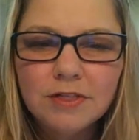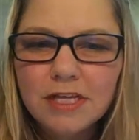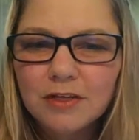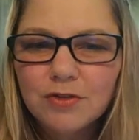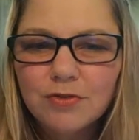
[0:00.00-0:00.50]

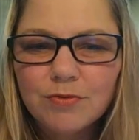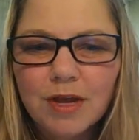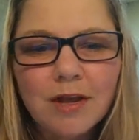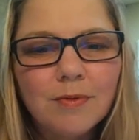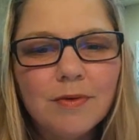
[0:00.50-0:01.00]
that
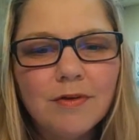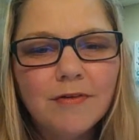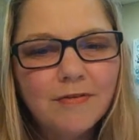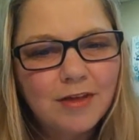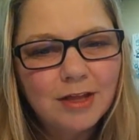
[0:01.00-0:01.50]
tranquil
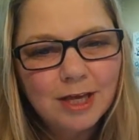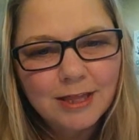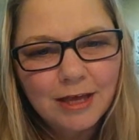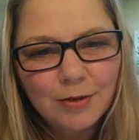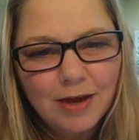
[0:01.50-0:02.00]
feeling
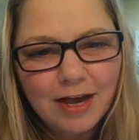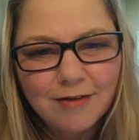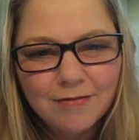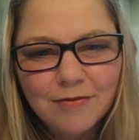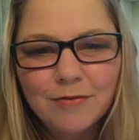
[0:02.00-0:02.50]
that you have